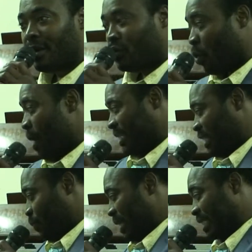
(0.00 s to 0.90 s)
to make
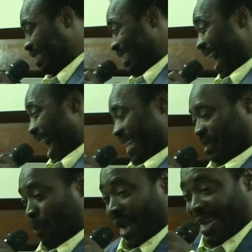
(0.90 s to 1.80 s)
this place
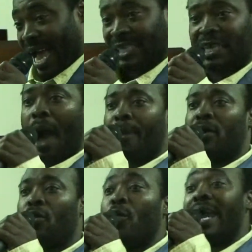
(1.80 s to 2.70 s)
nice, bring a nice carpet
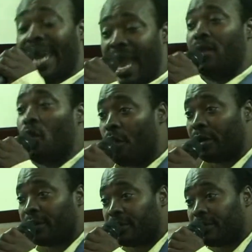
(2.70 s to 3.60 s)
on. We can do it.